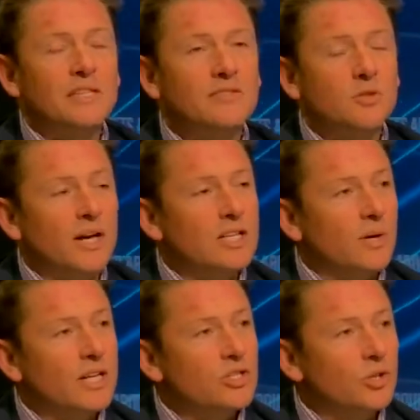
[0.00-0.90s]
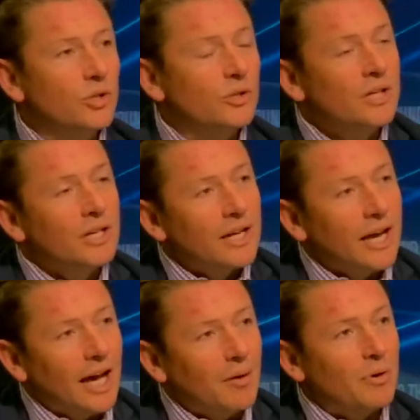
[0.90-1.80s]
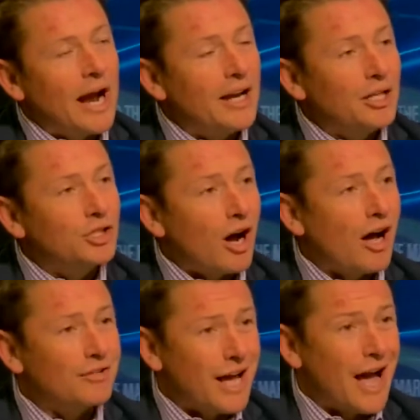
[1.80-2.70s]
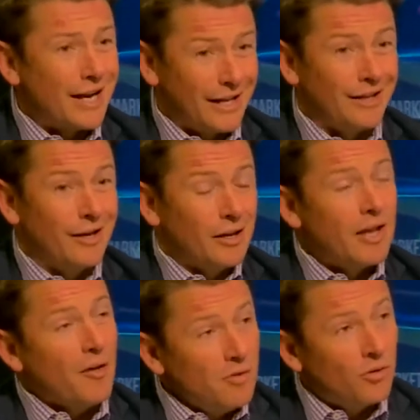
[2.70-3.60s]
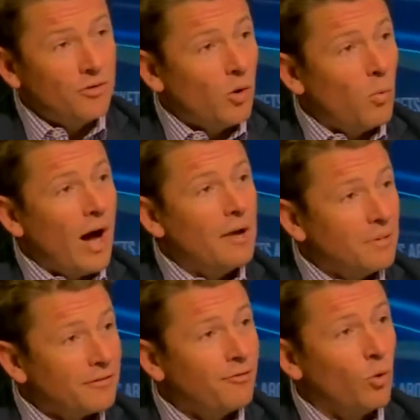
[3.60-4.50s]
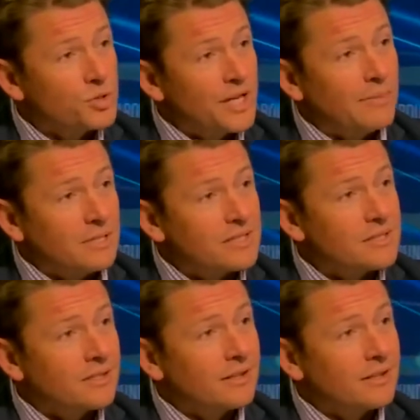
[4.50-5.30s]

of 2022, brand new trial targeting, not 1 but 4 segments.